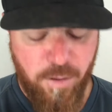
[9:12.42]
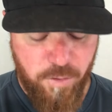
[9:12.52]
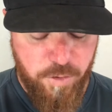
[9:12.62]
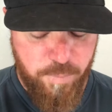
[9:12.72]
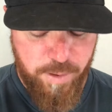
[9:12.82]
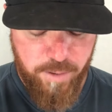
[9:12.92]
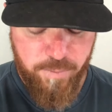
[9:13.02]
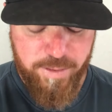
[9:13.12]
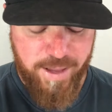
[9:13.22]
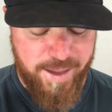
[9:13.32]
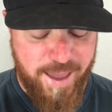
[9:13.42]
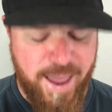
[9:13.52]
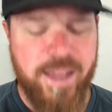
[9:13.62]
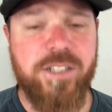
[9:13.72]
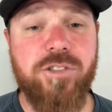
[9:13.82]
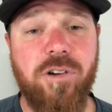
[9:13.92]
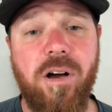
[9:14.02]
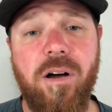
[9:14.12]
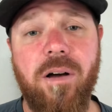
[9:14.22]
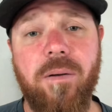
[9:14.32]
Or are you building with like hay and
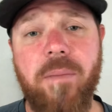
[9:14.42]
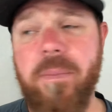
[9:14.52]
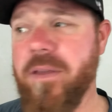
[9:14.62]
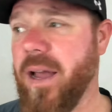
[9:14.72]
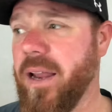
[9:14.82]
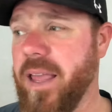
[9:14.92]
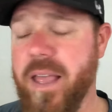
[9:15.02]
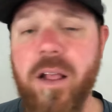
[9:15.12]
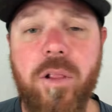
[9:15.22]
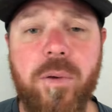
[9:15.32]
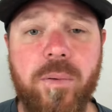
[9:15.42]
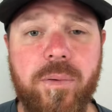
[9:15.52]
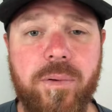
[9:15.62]
straw? Maybe you got an igloo,